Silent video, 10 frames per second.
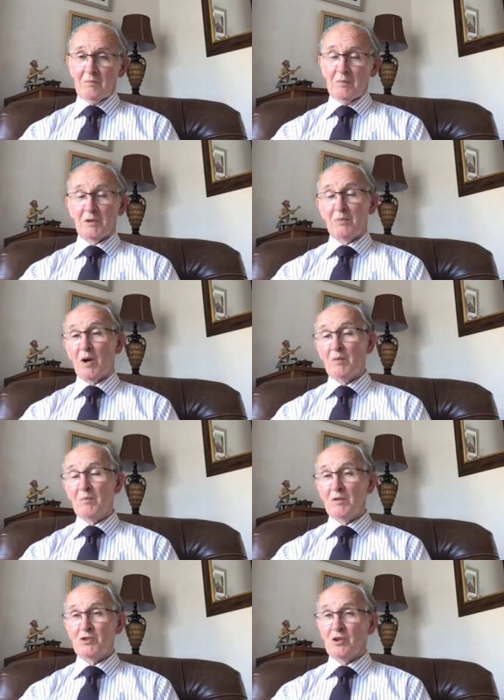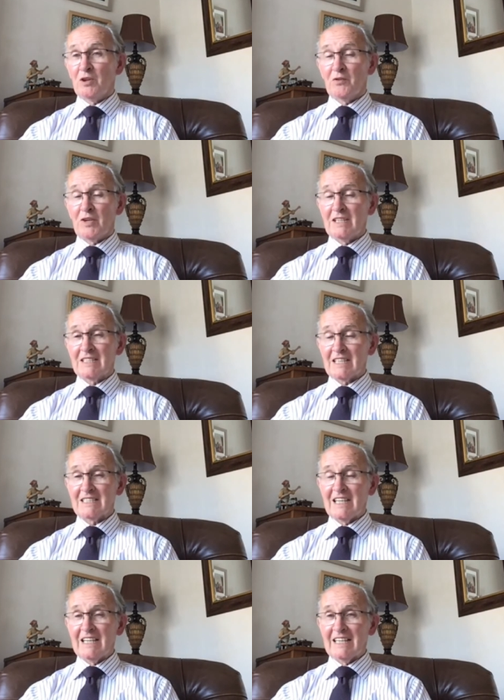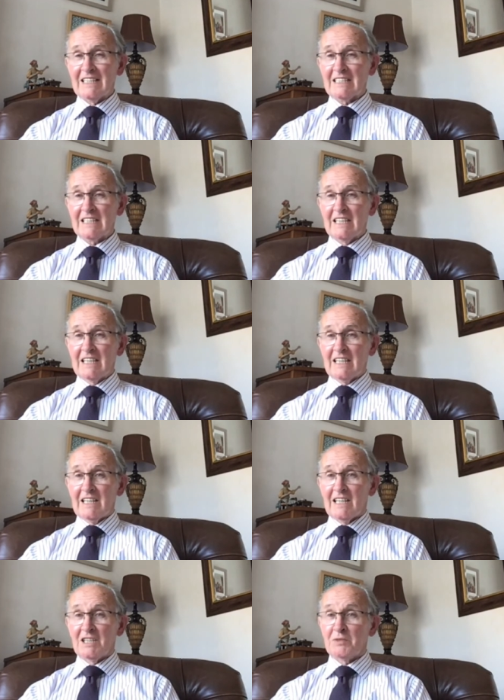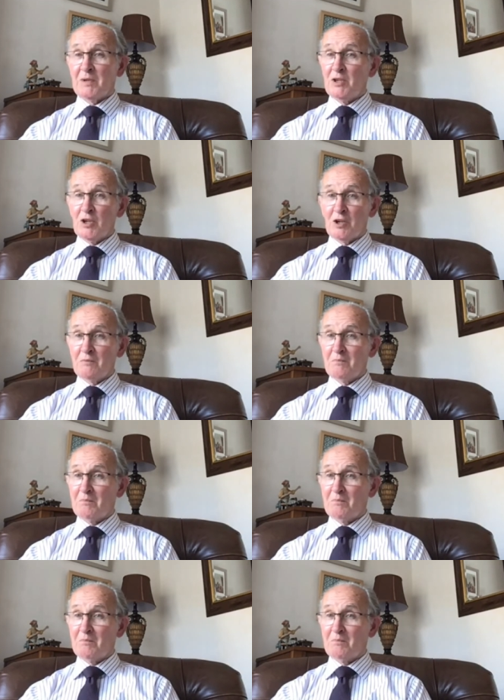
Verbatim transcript: But the problem with John 3.16 is it has been done